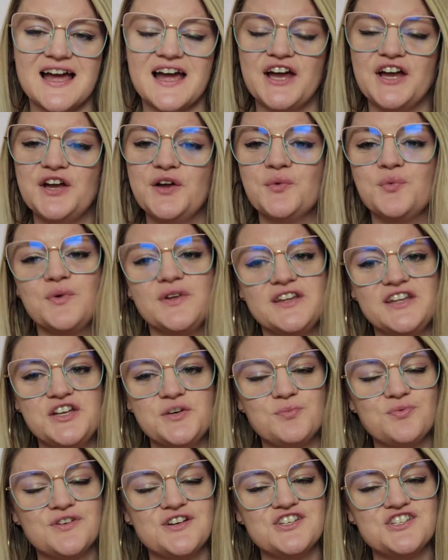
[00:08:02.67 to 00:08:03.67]
I really
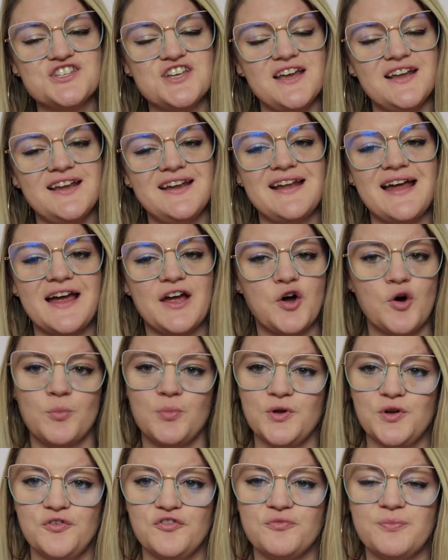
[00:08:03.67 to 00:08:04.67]
appreciate it. I
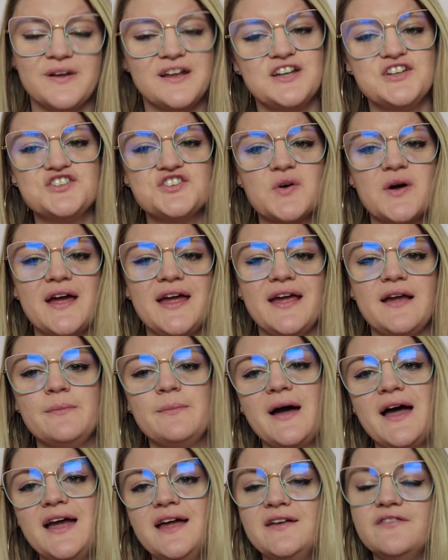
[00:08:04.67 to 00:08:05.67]
hope you've been enjoying
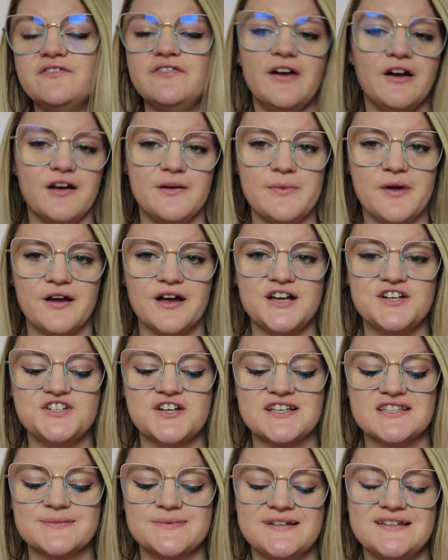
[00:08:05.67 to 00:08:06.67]
my very merry
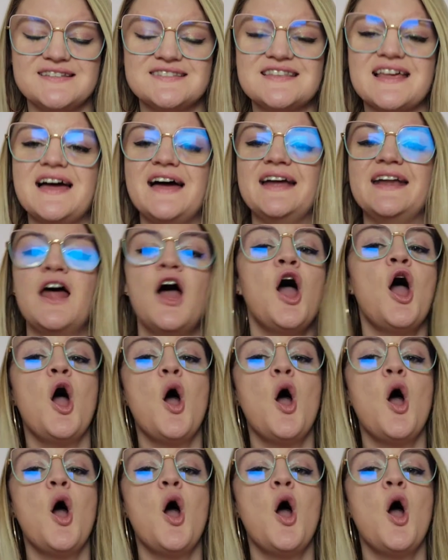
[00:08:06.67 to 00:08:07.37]
Jessmas and